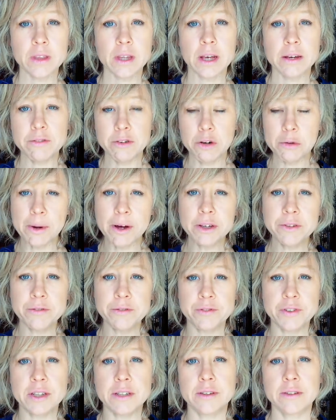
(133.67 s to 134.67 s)
For my
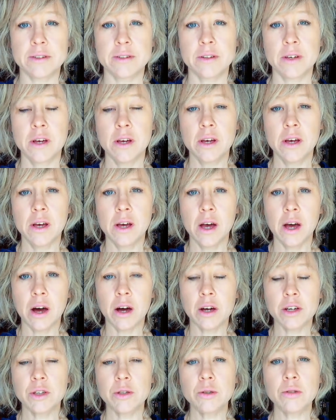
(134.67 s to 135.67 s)
feet, I
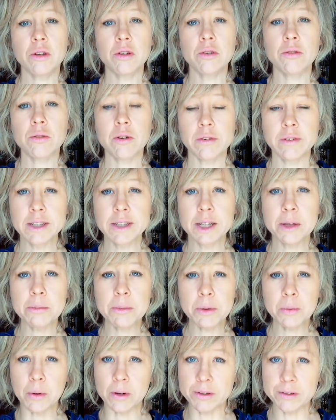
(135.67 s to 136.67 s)
use on the Rovaniemi
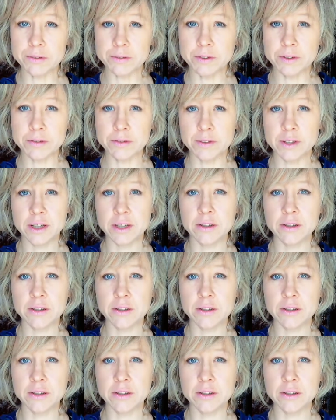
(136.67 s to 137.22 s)
150